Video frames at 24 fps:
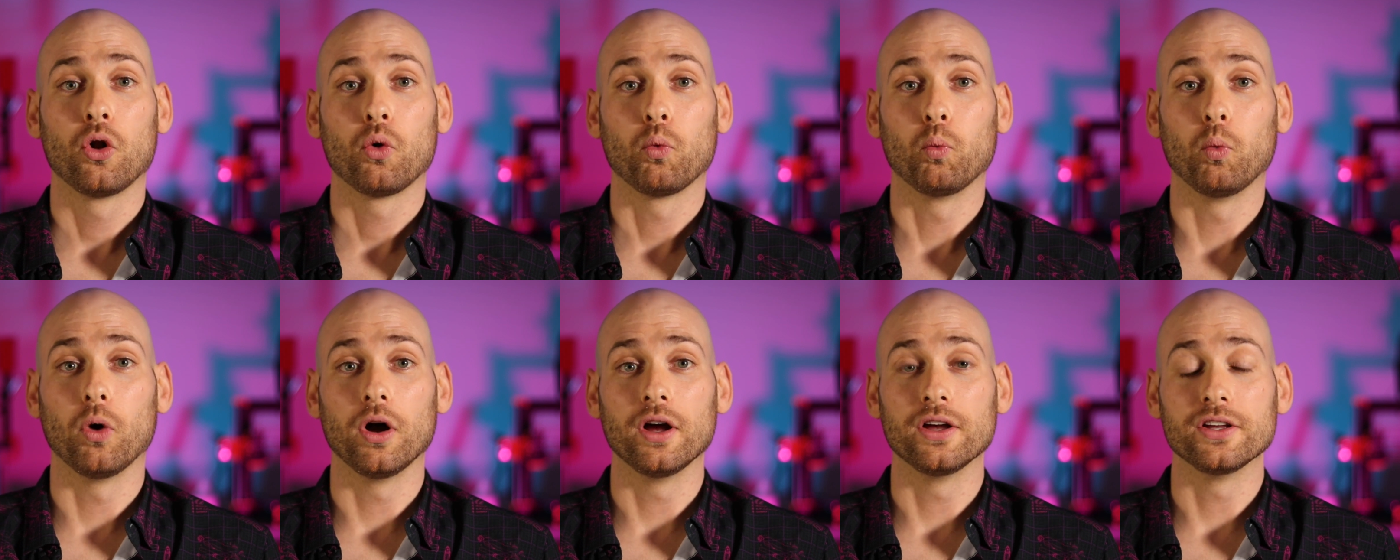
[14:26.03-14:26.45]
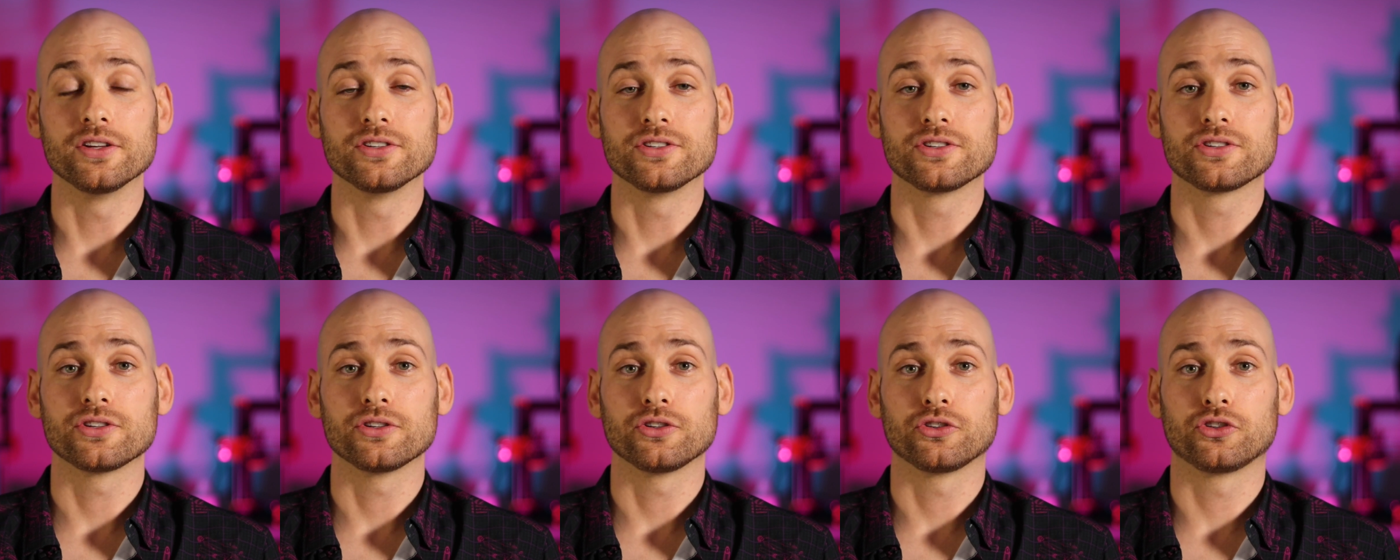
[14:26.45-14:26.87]

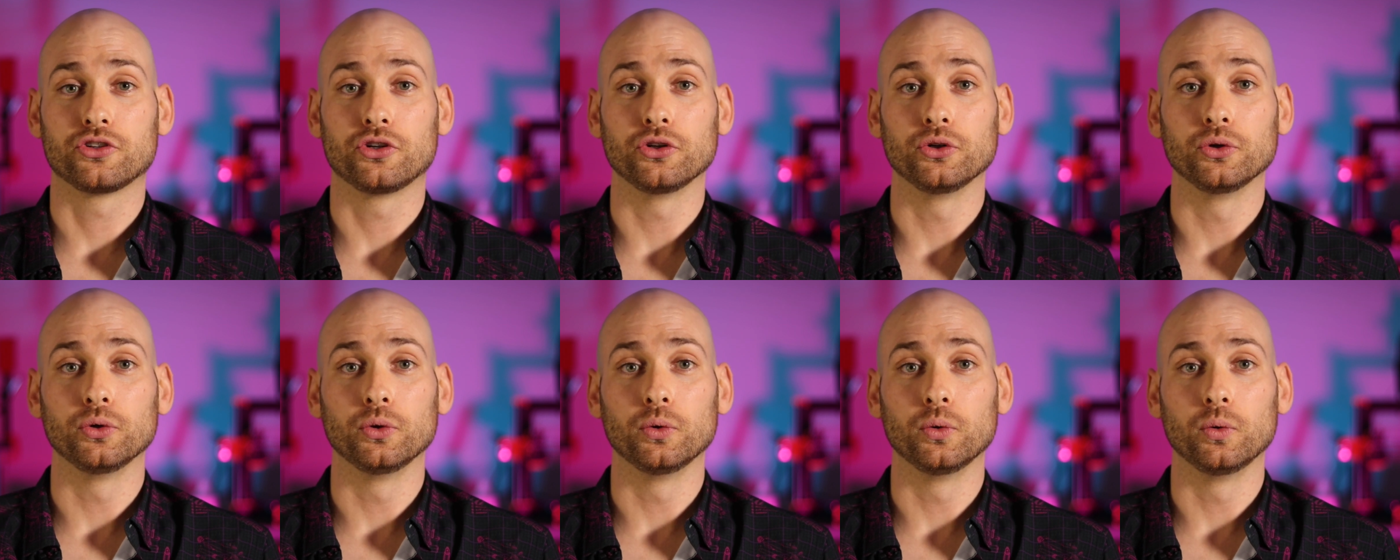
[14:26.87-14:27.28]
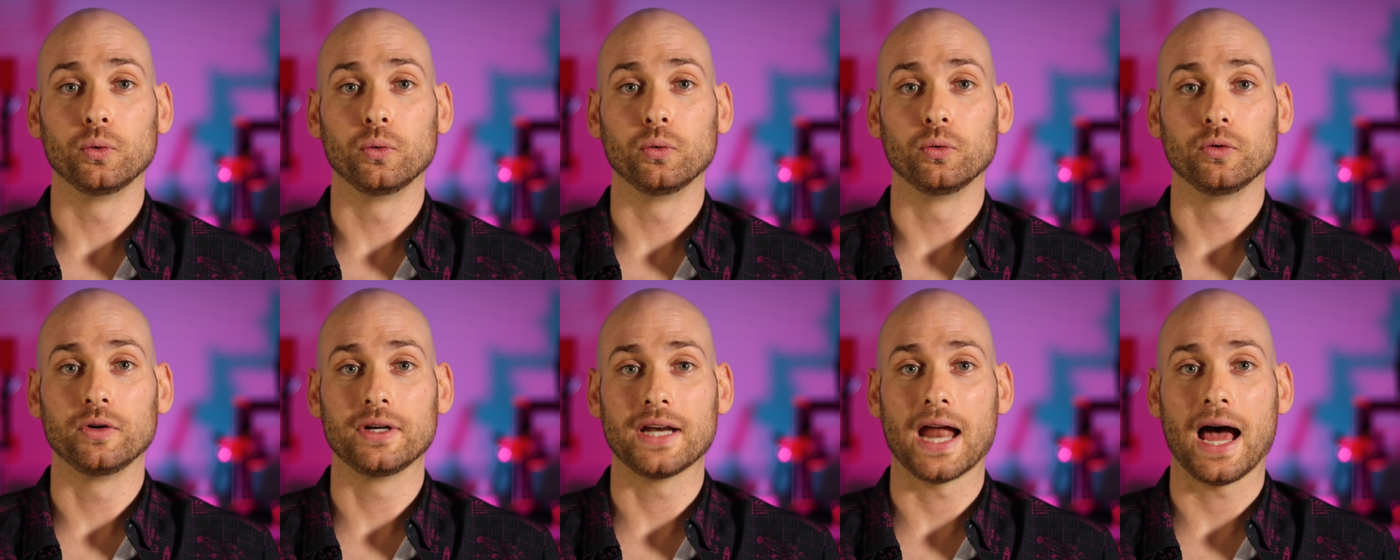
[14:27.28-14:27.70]
was
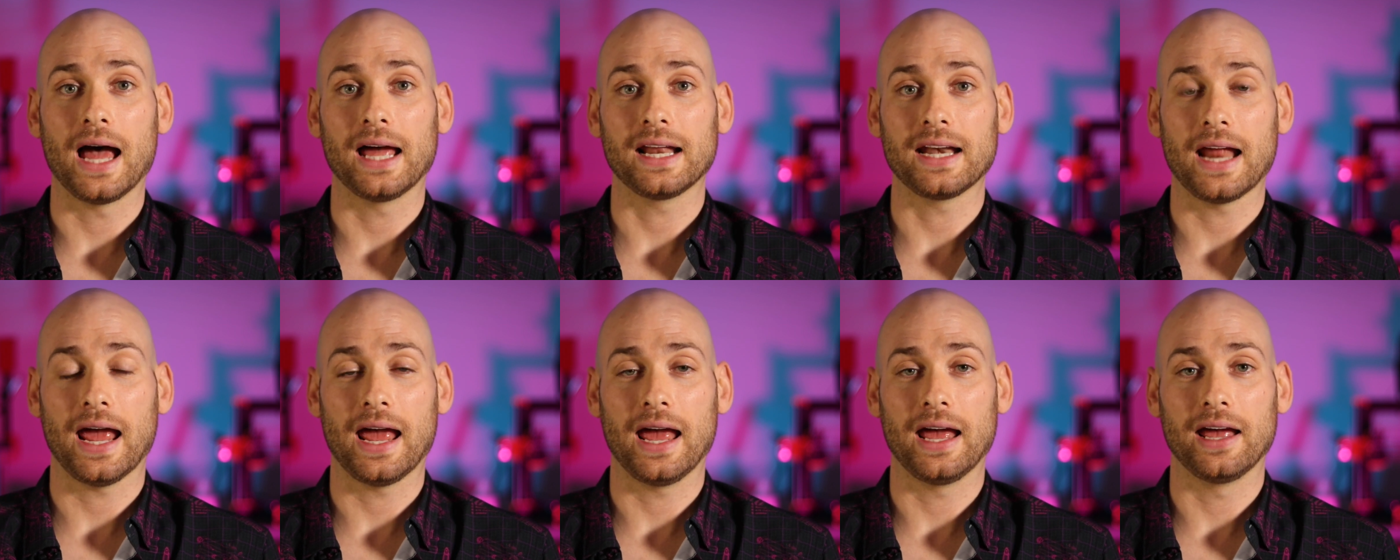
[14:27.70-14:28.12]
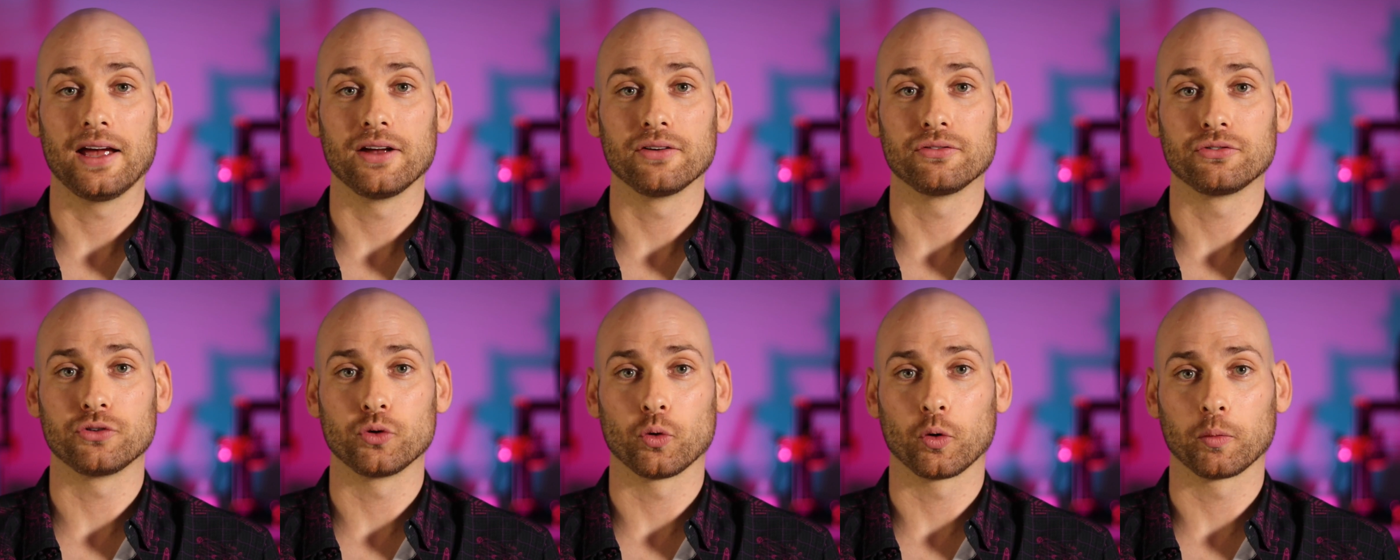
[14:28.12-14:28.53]
to not
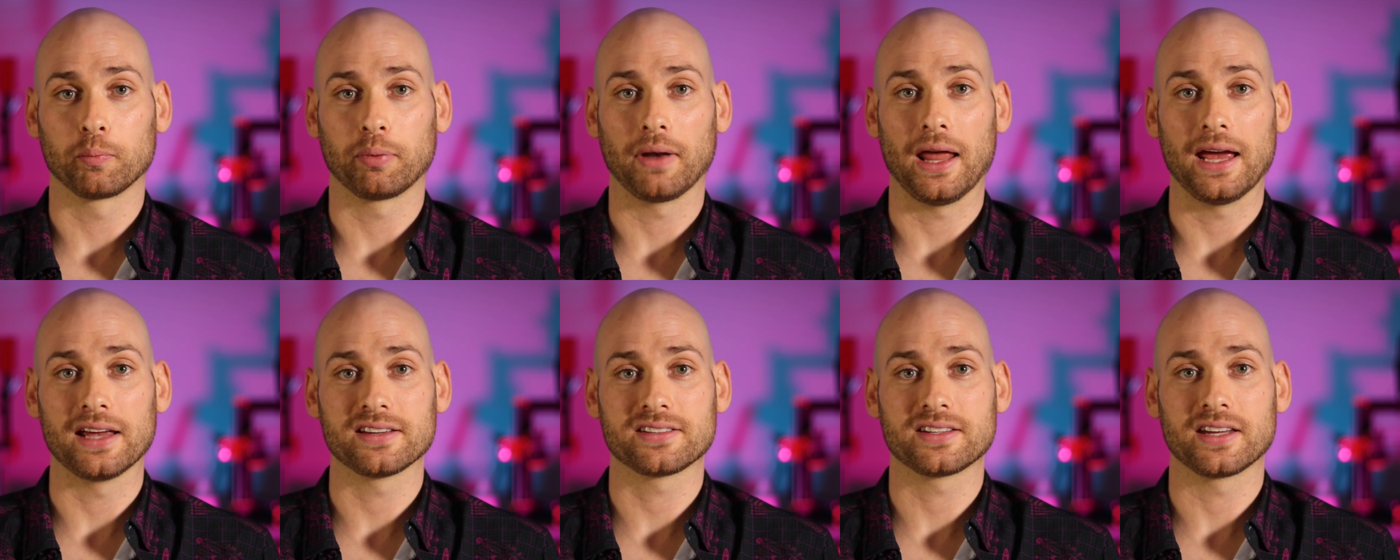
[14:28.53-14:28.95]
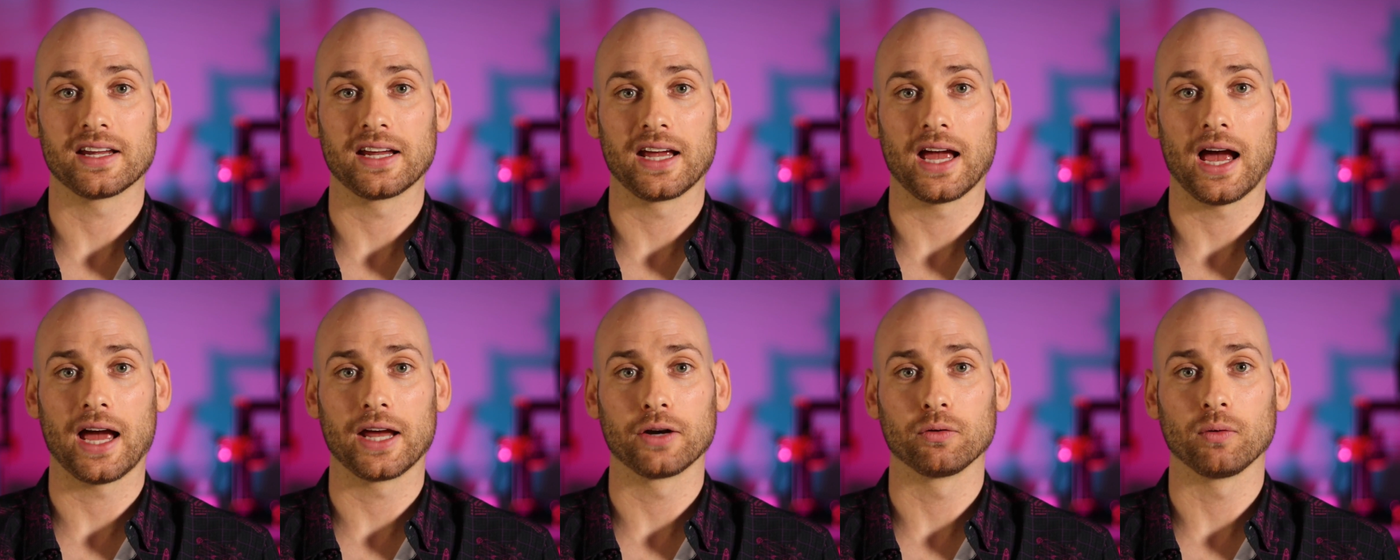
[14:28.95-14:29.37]
have your
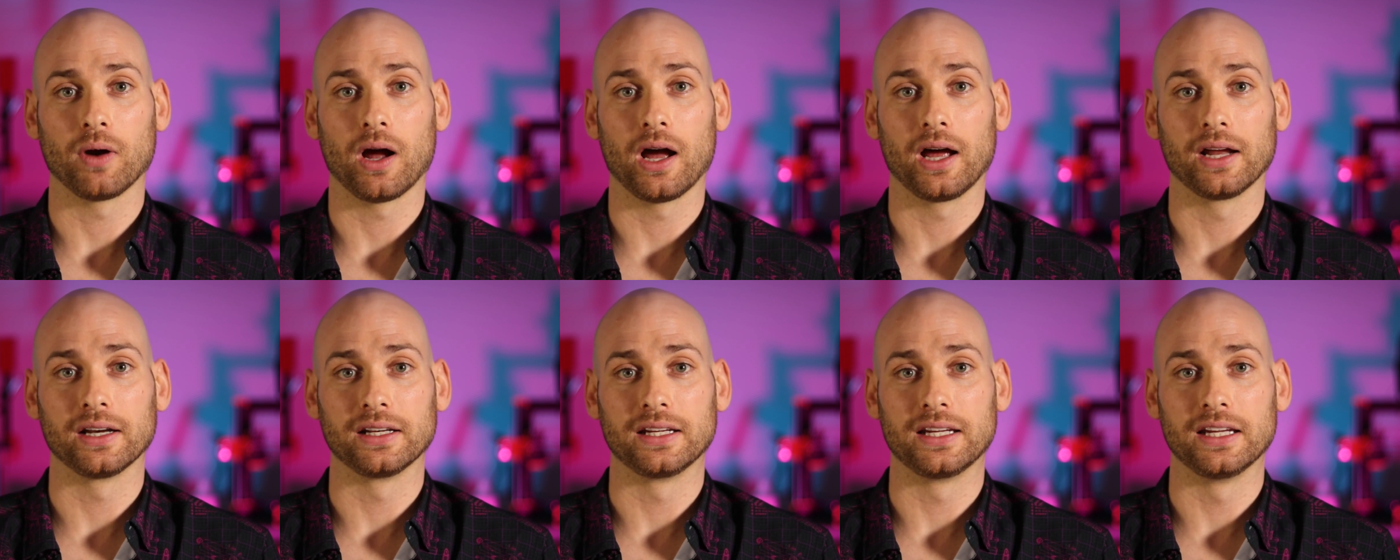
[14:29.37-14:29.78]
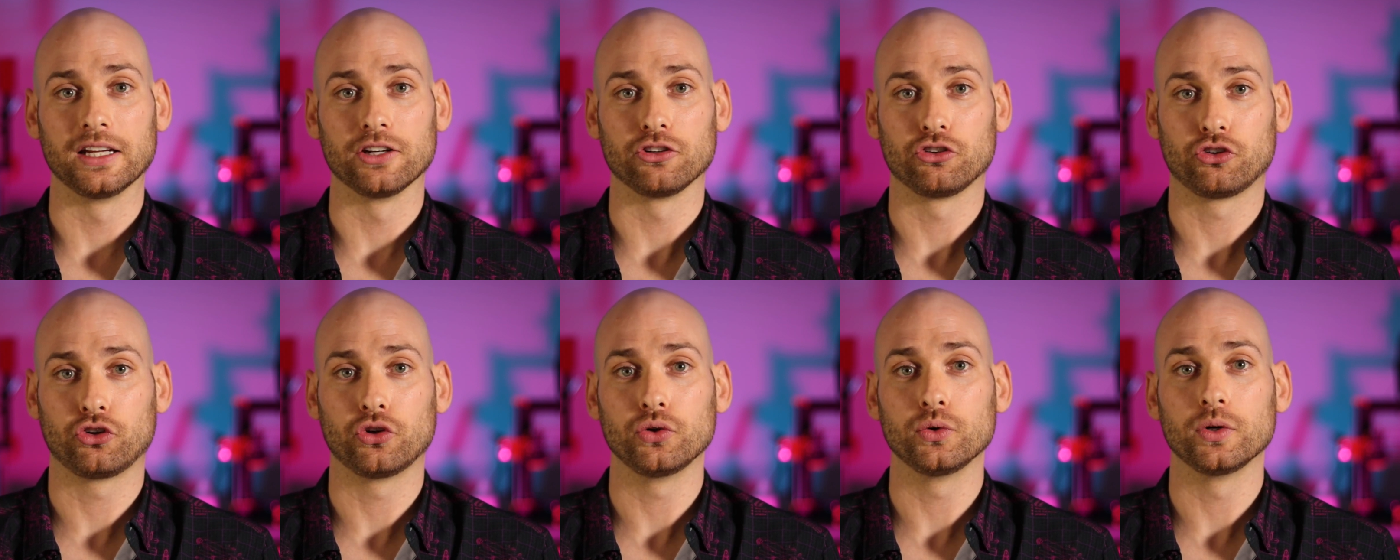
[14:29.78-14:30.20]
plastic guide rod
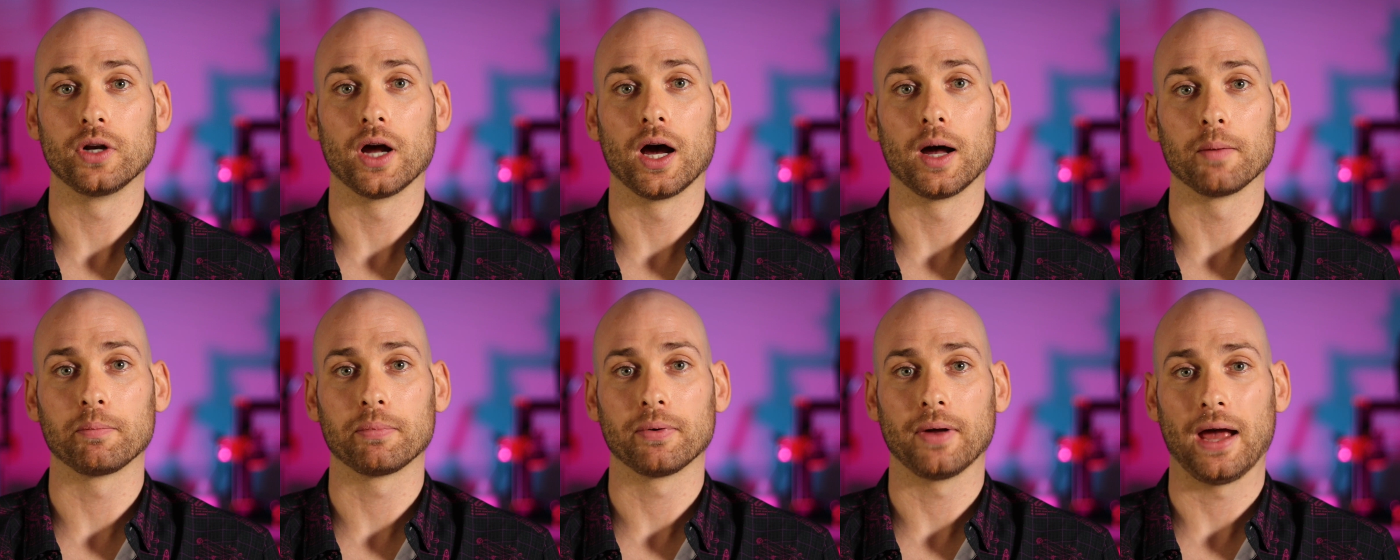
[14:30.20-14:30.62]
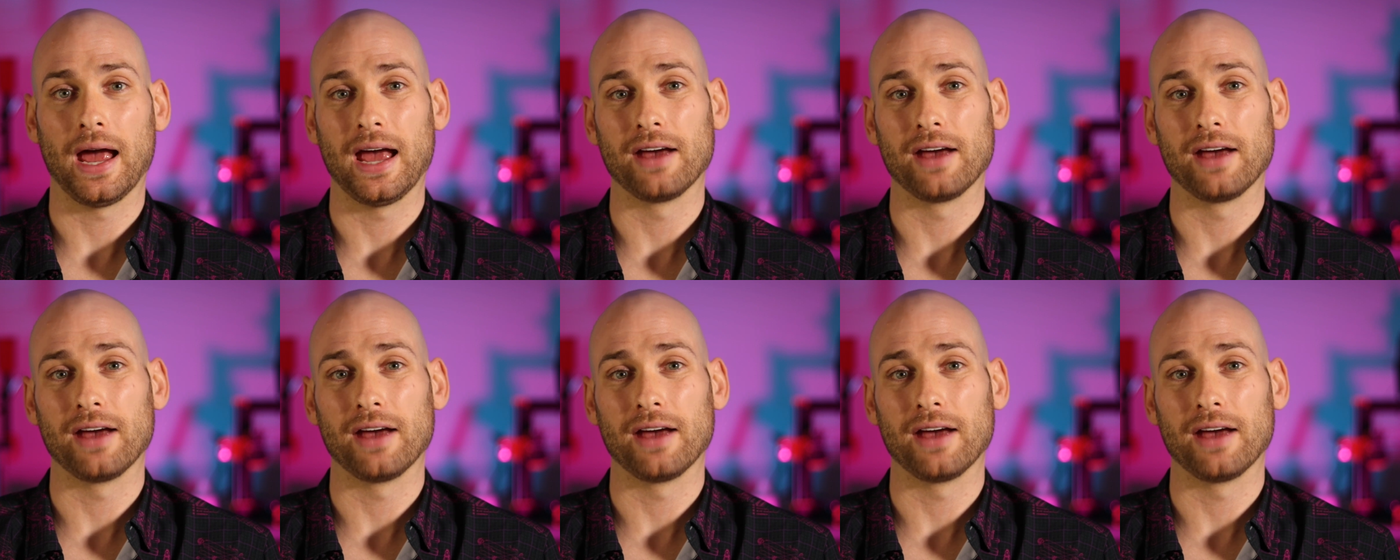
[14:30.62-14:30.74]
get chewed up